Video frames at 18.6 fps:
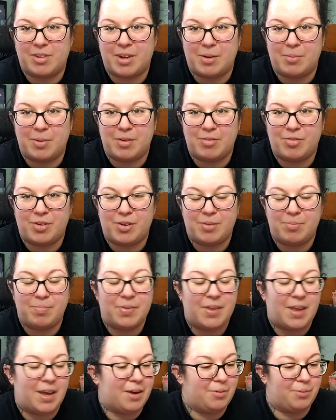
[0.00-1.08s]
coming from.
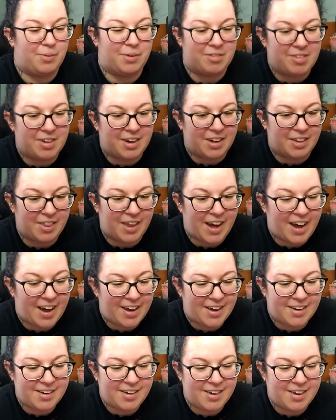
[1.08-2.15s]
It was not that.